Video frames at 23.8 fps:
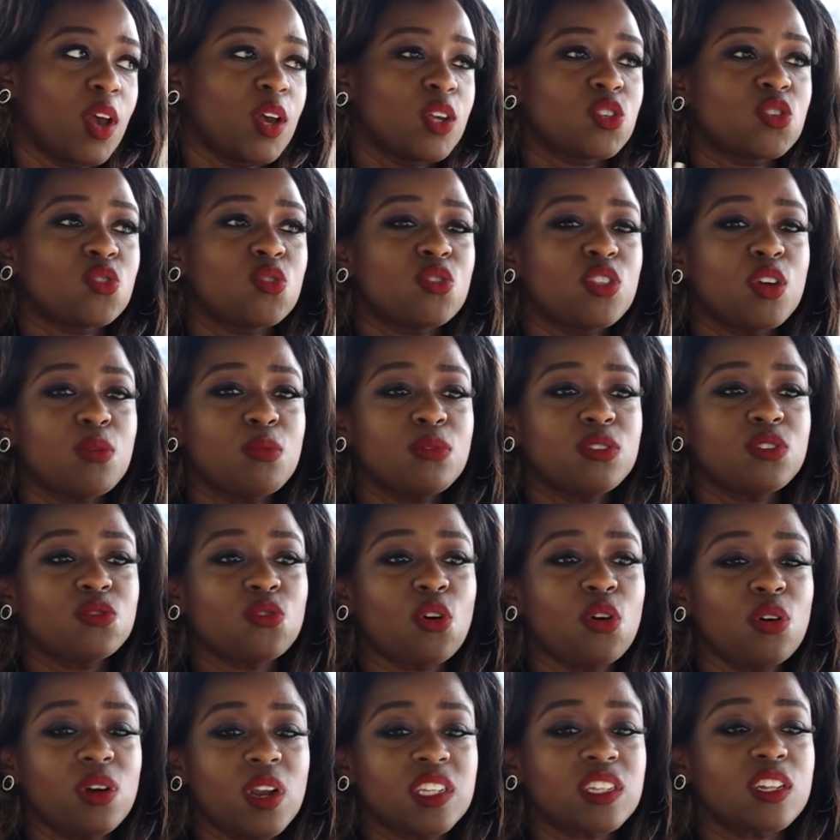So there was
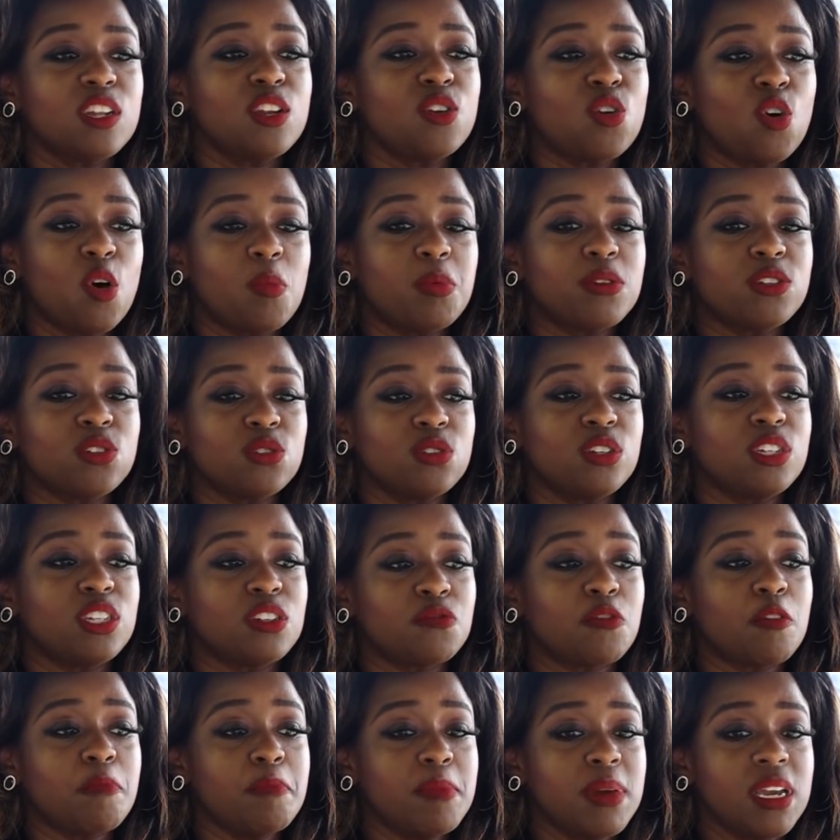honestly no opportunity
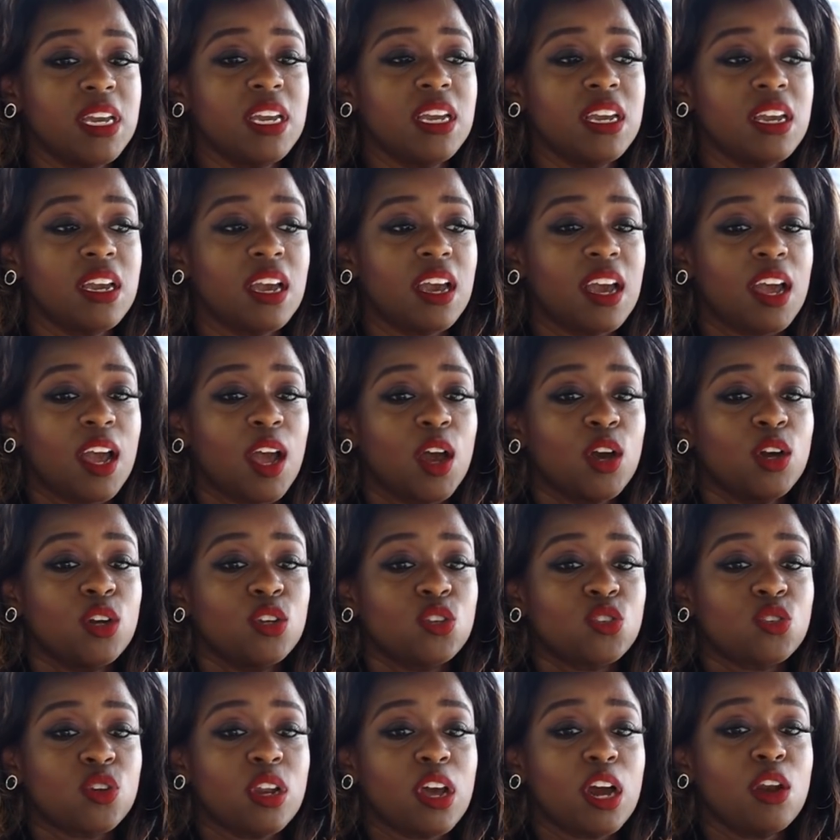for me
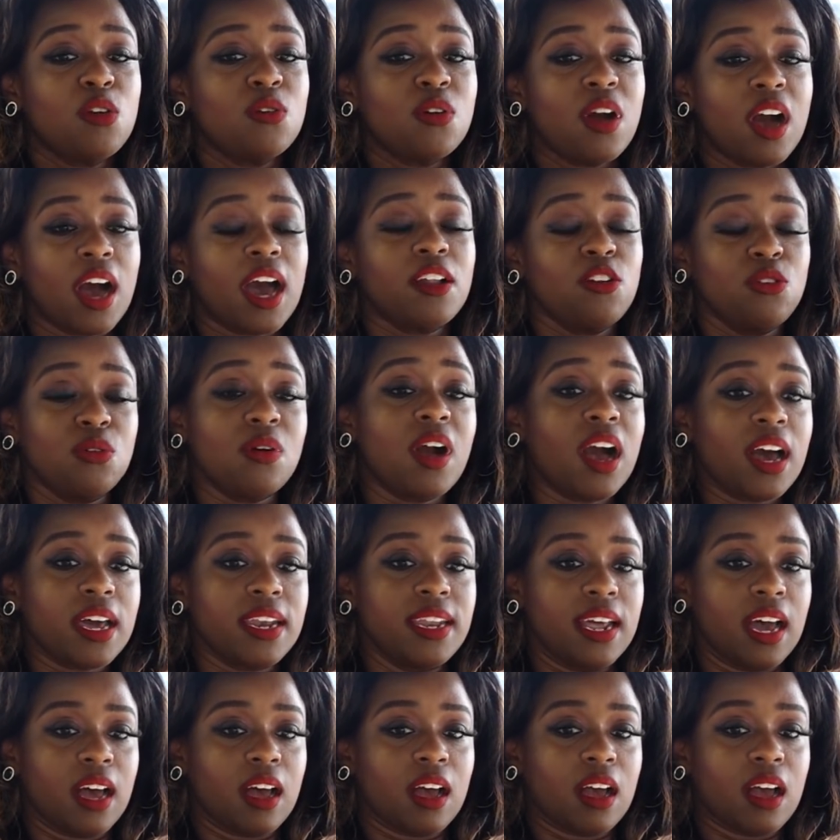to learn
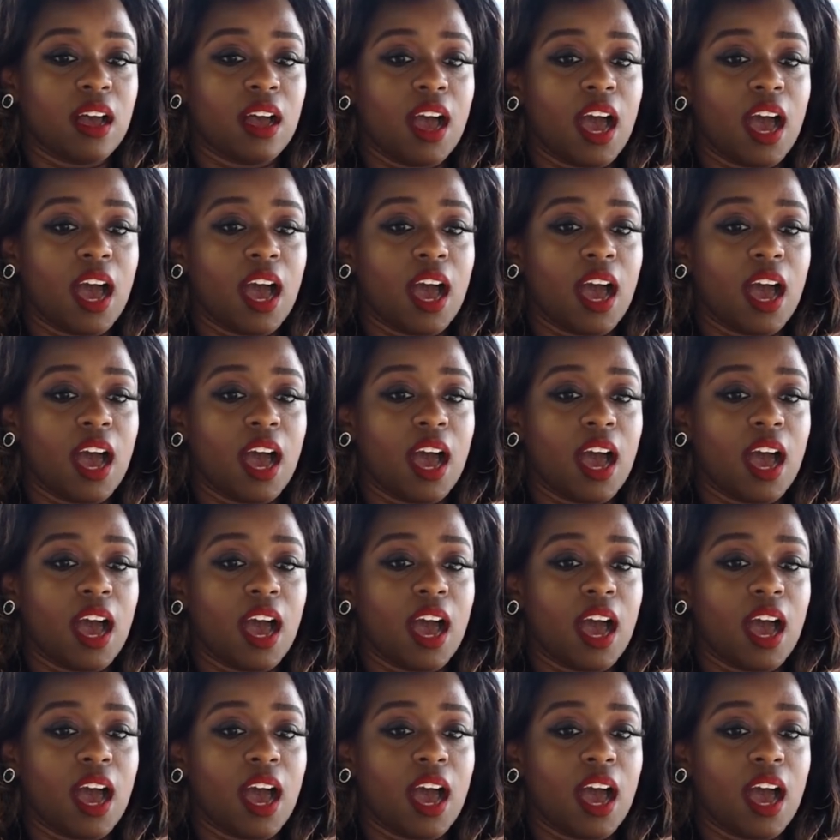Luganda.